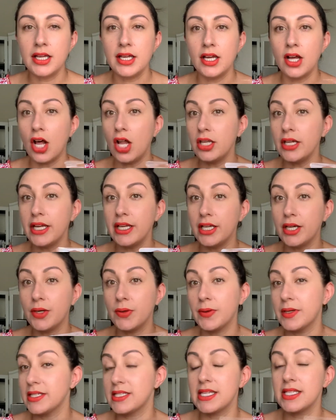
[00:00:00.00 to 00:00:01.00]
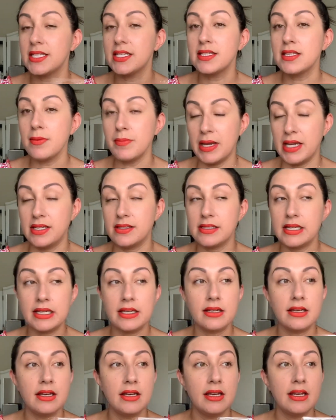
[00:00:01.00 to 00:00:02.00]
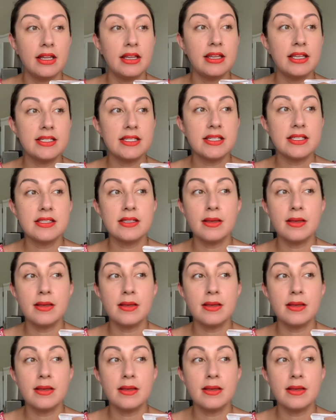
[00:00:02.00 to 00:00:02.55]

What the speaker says: All I know is this is amazing. This is the